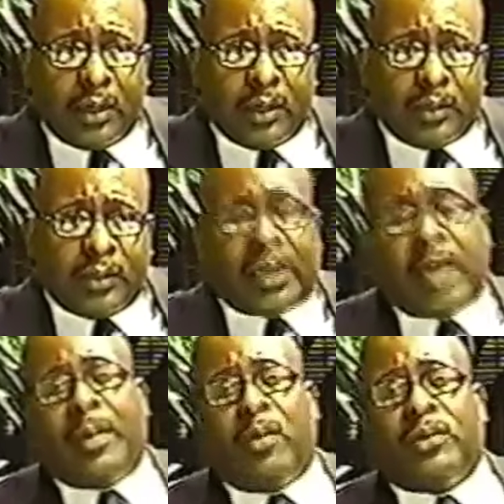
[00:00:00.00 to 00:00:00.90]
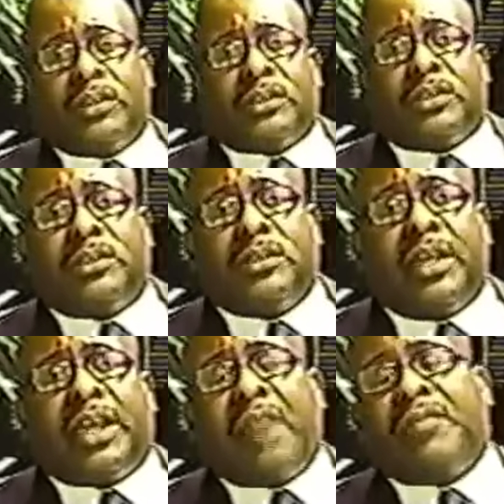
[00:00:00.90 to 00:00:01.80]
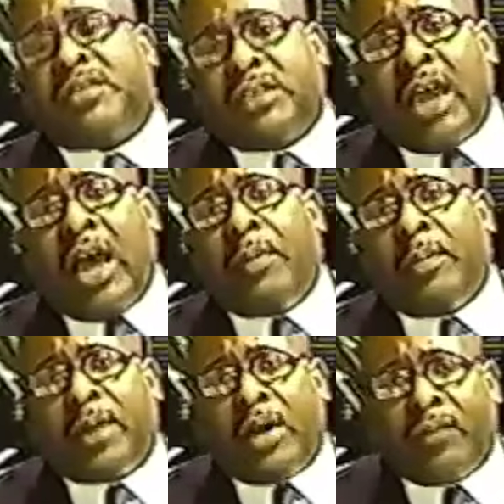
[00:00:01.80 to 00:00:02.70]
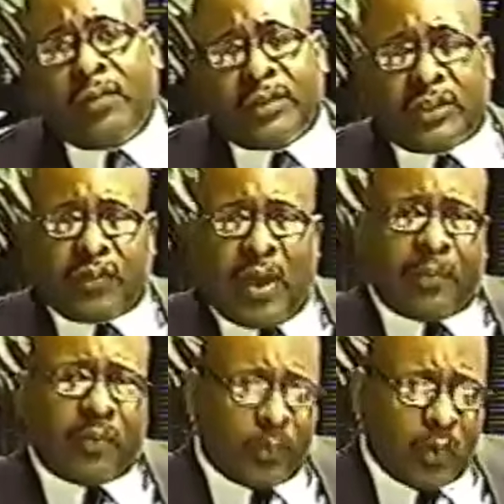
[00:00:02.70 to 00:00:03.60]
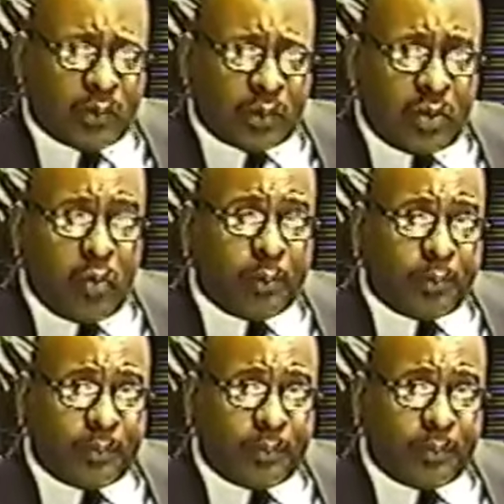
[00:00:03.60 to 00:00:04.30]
They came out with this, they gave us an album cover with this rap group called The Coup.